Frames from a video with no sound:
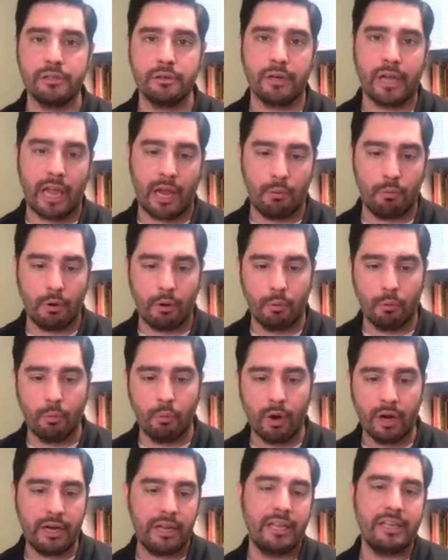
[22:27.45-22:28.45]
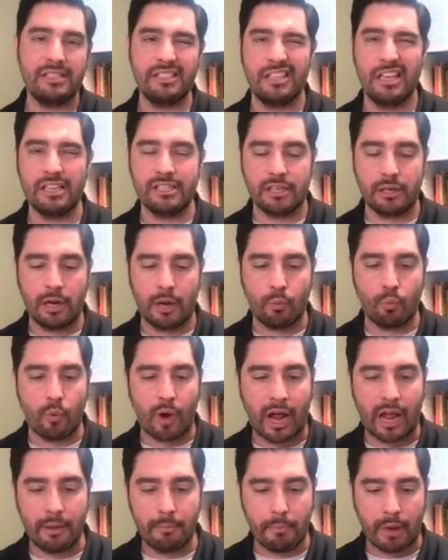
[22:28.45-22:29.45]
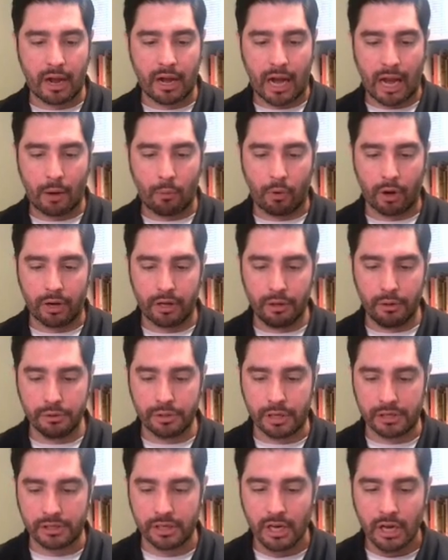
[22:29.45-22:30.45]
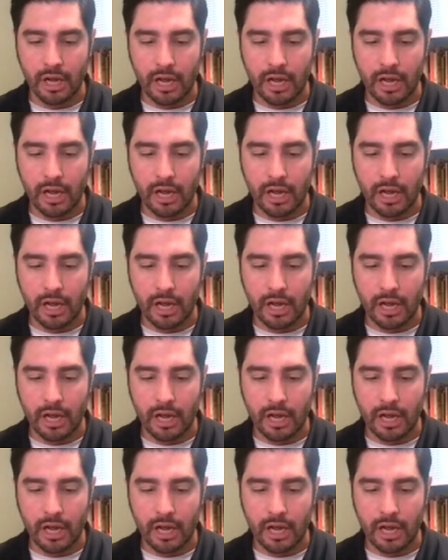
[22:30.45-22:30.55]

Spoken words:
okay, well, what is this and why might I want to use this?